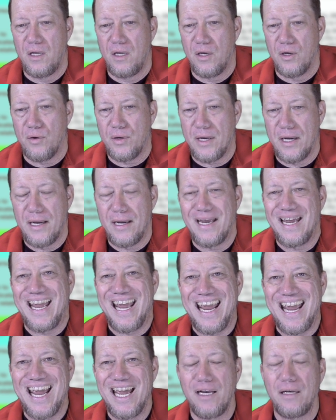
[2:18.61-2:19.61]
Okay,
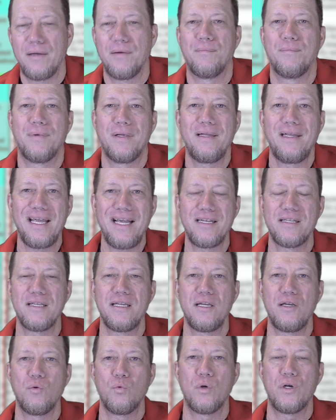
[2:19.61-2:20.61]
and the next
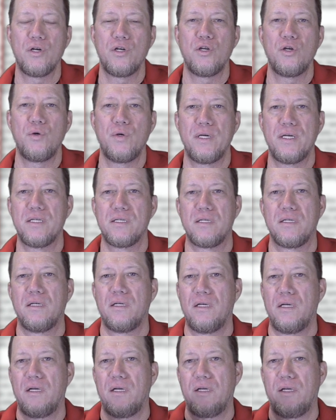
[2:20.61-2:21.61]
thing you want to do is,
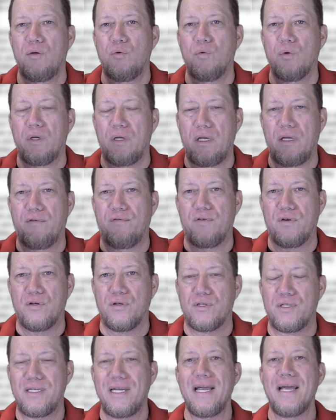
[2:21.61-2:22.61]
if you're
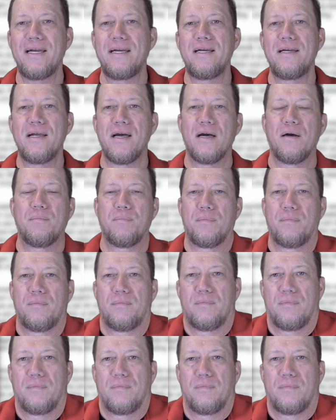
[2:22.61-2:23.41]
standing up,